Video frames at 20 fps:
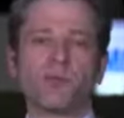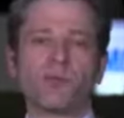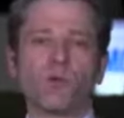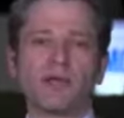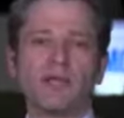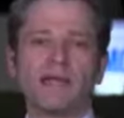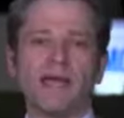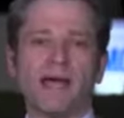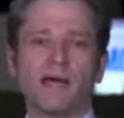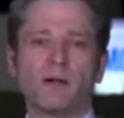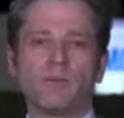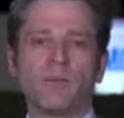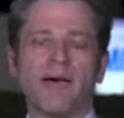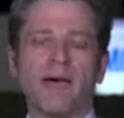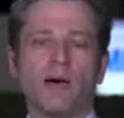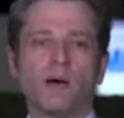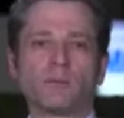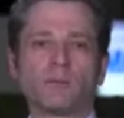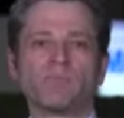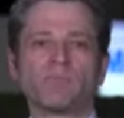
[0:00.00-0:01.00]
pointed out
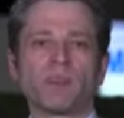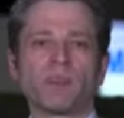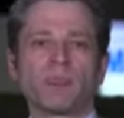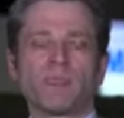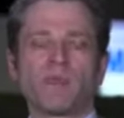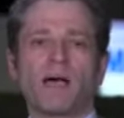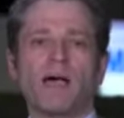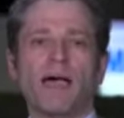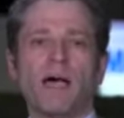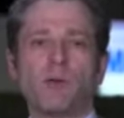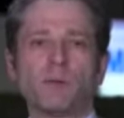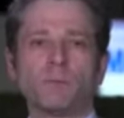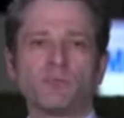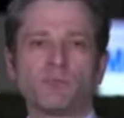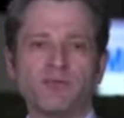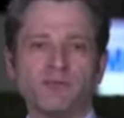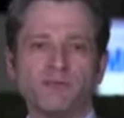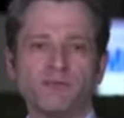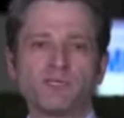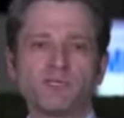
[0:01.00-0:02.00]
about how in
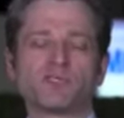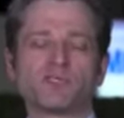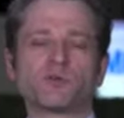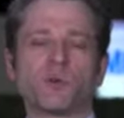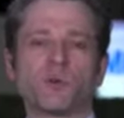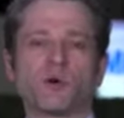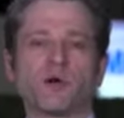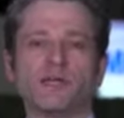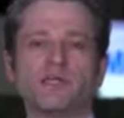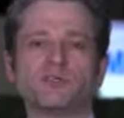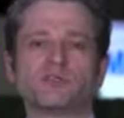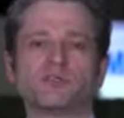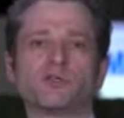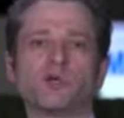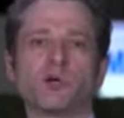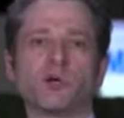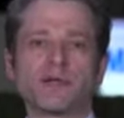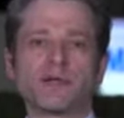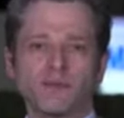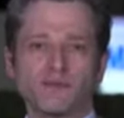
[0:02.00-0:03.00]
previous stories
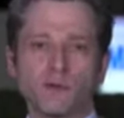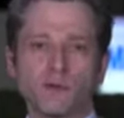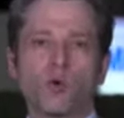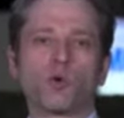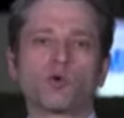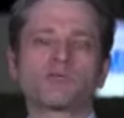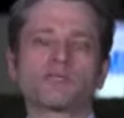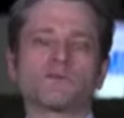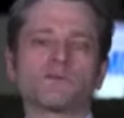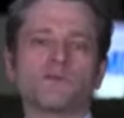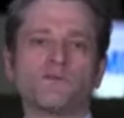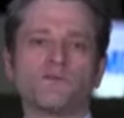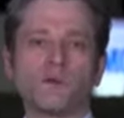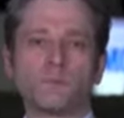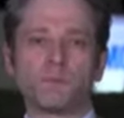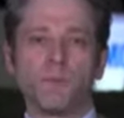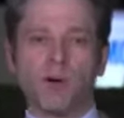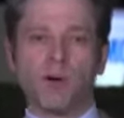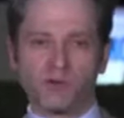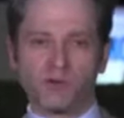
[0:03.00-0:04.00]
during the course of the
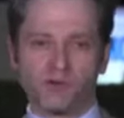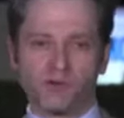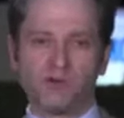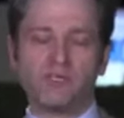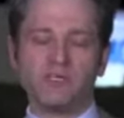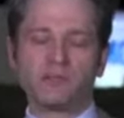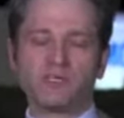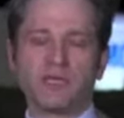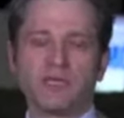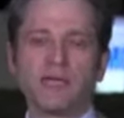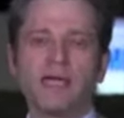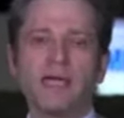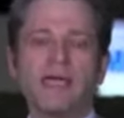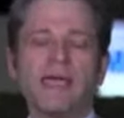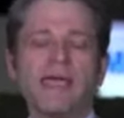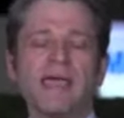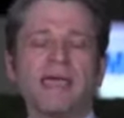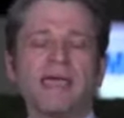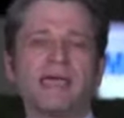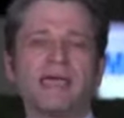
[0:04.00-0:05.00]
football season,
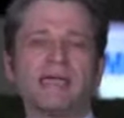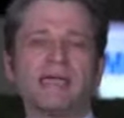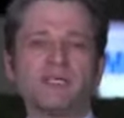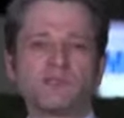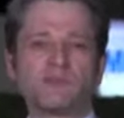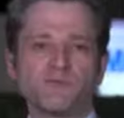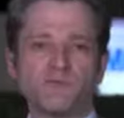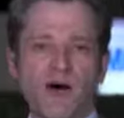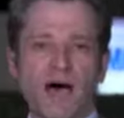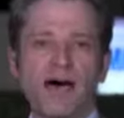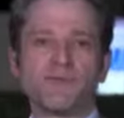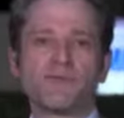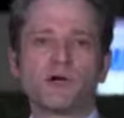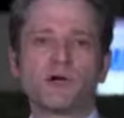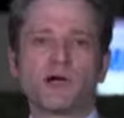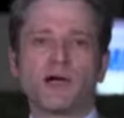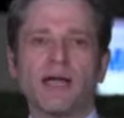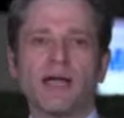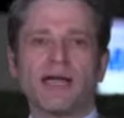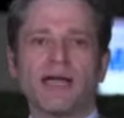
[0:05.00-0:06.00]
his
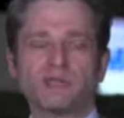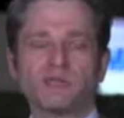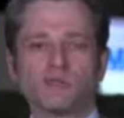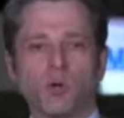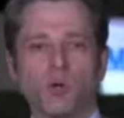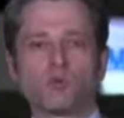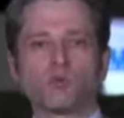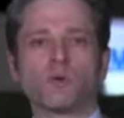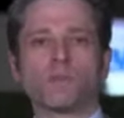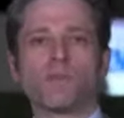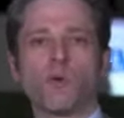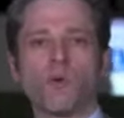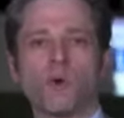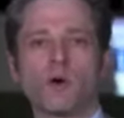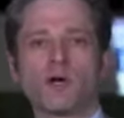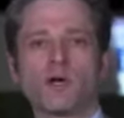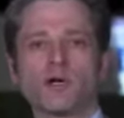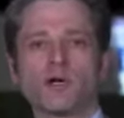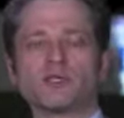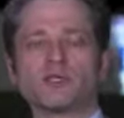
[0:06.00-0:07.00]
father had told
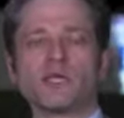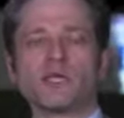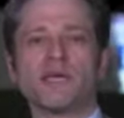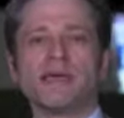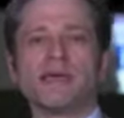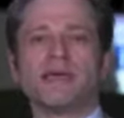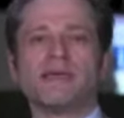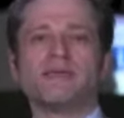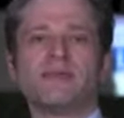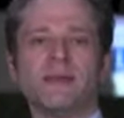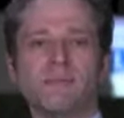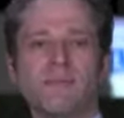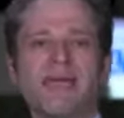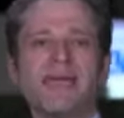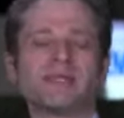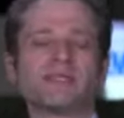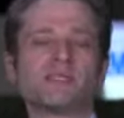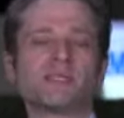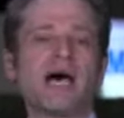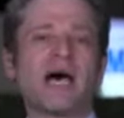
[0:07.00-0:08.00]
reporters that
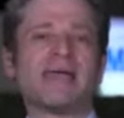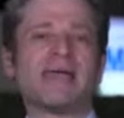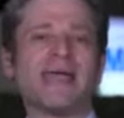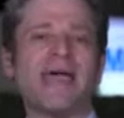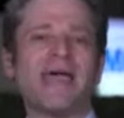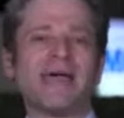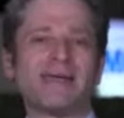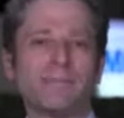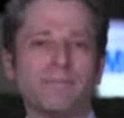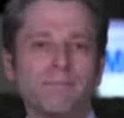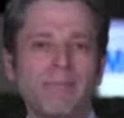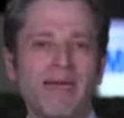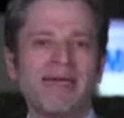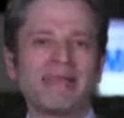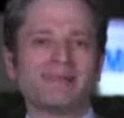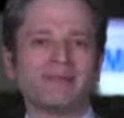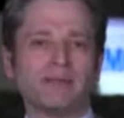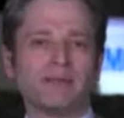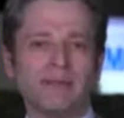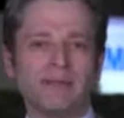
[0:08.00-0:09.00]
Manti had
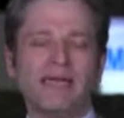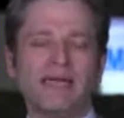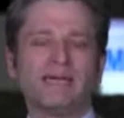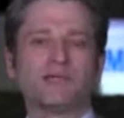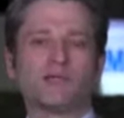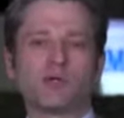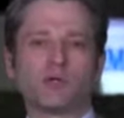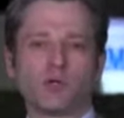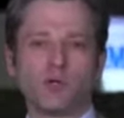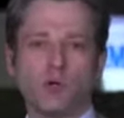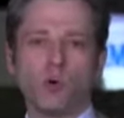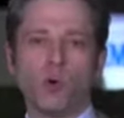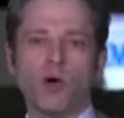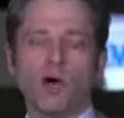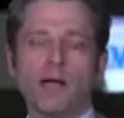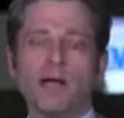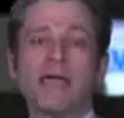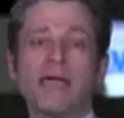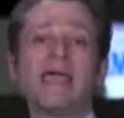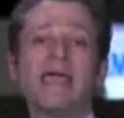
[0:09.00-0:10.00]
met Lene
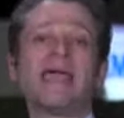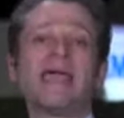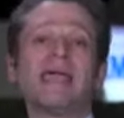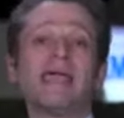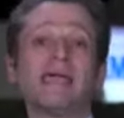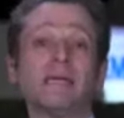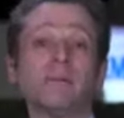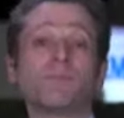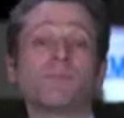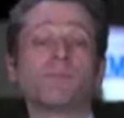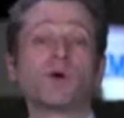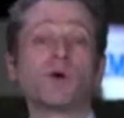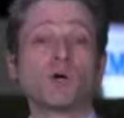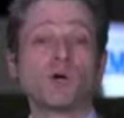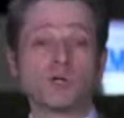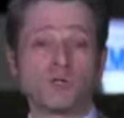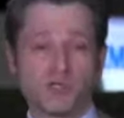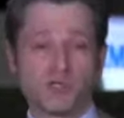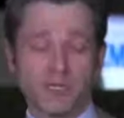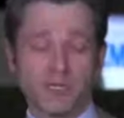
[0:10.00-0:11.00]
Kekua in
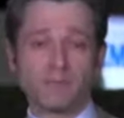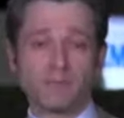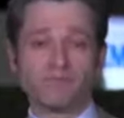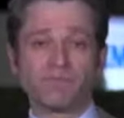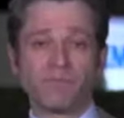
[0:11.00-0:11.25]
person.